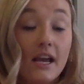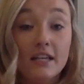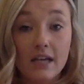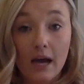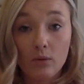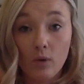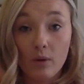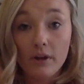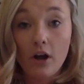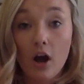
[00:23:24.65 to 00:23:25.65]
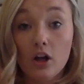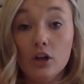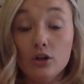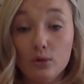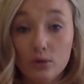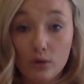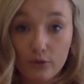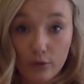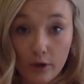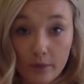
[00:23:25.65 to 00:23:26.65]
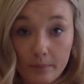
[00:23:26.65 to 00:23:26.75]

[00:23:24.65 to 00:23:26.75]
is on what we call a Google form.